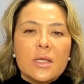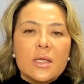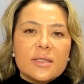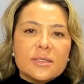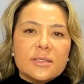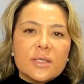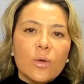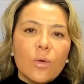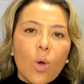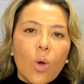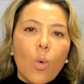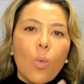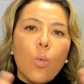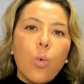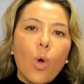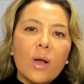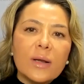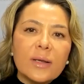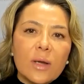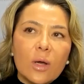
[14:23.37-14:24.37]
So
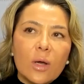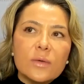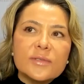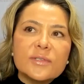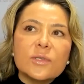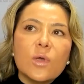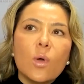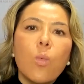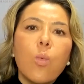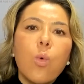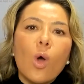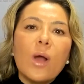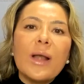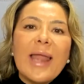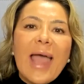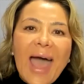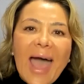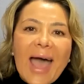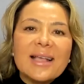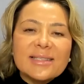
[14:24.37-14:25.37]

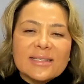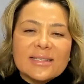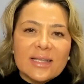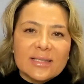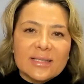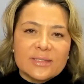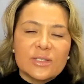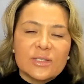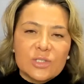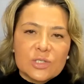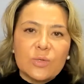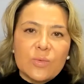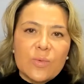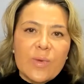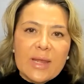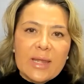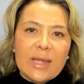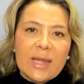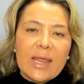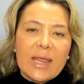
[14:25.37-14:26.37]
what assets do
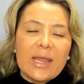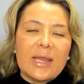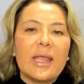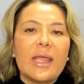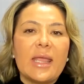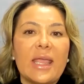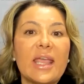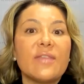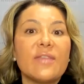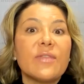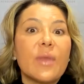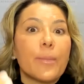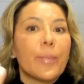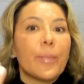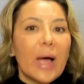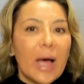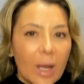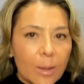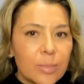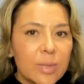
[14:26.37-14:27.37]
we need in the
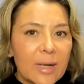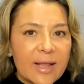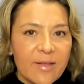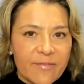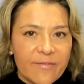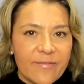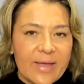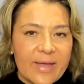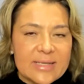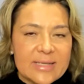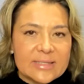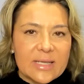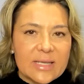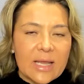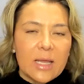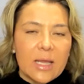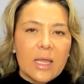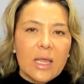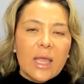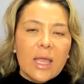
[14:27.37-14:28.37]
public
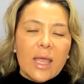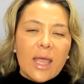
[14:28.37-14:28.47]
facing?